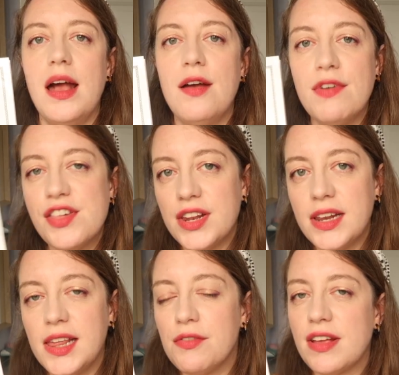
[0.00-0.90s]

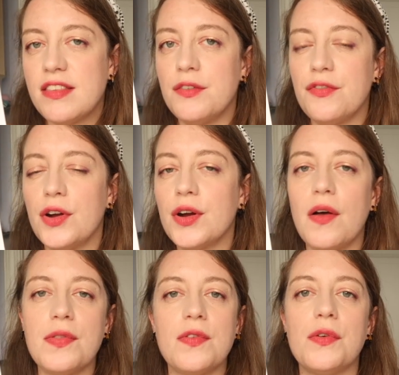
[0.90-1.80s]
Originally written for a
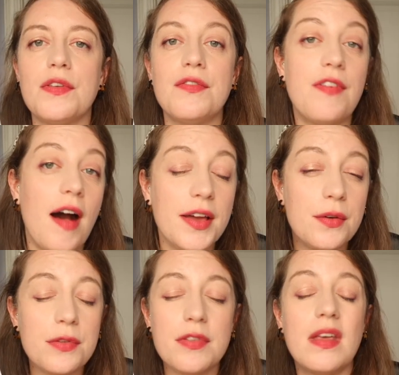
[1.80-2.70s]
consort of
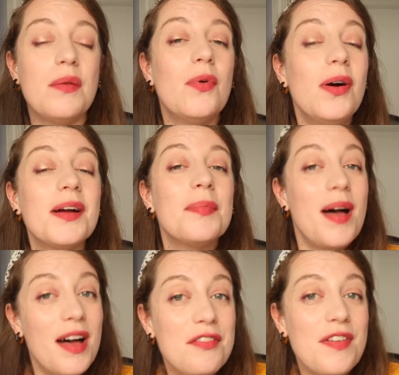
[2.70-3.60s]
viols, they work
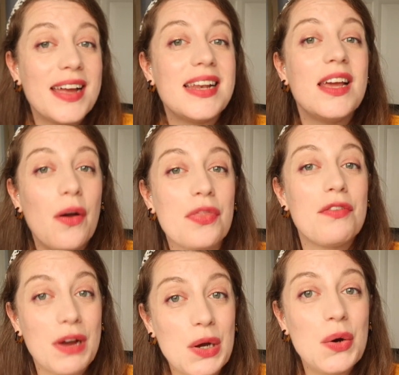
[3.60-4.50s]
perfectly on
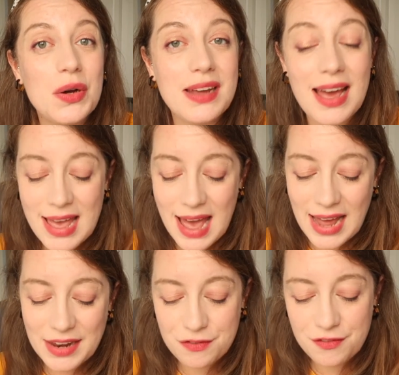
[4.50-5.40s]
the recorder,
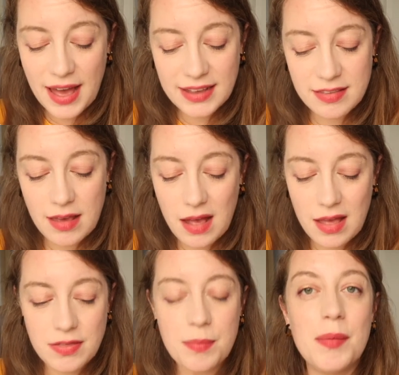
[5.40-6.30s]
and in fact
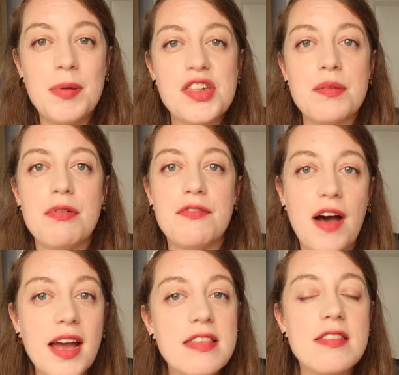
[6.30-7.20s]
the publisher
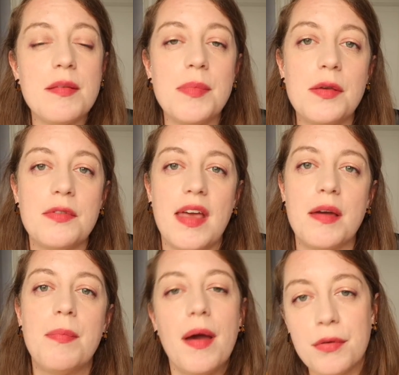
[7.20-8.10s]
provides the
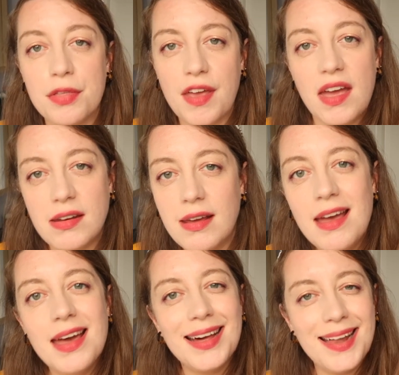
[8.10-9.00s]
music both in
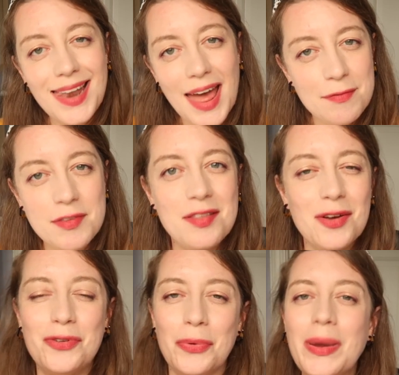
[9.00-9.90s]
clefs
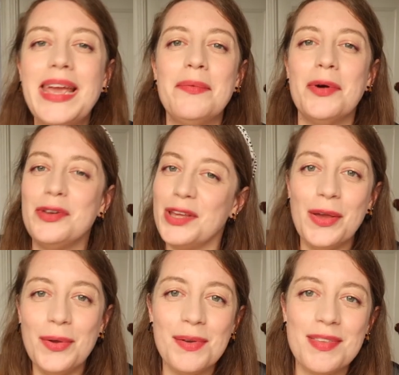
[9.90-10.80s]
that we would
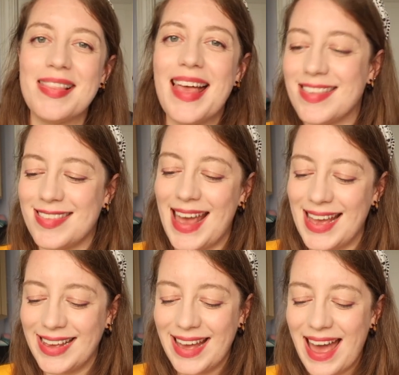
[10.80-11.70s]
use, let's
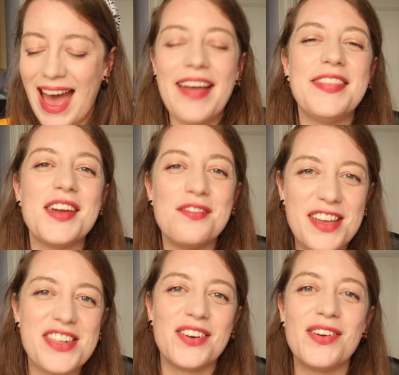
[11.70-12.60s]
say, and the
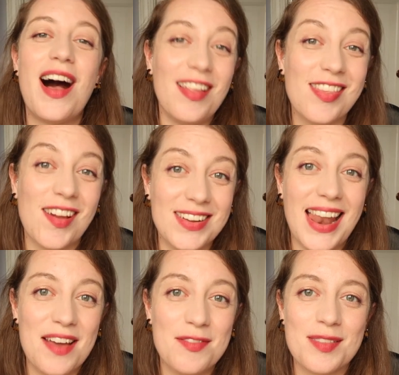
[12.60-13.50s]
original alto
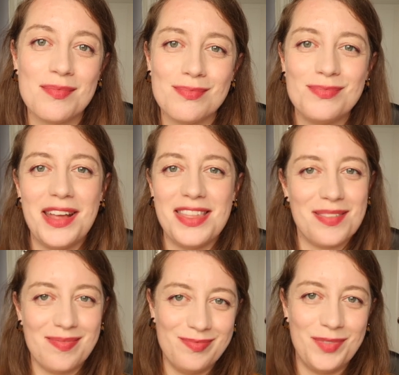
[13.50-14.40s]
clefs,
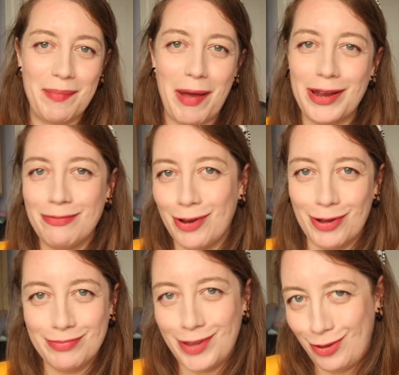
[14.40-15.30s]
which we might
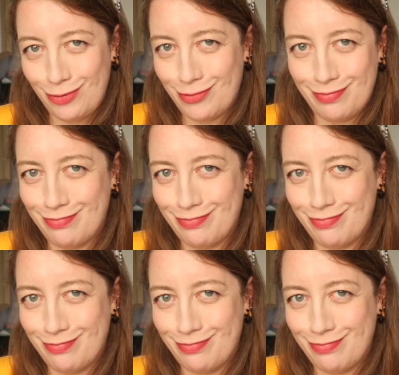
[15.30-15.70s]
not use.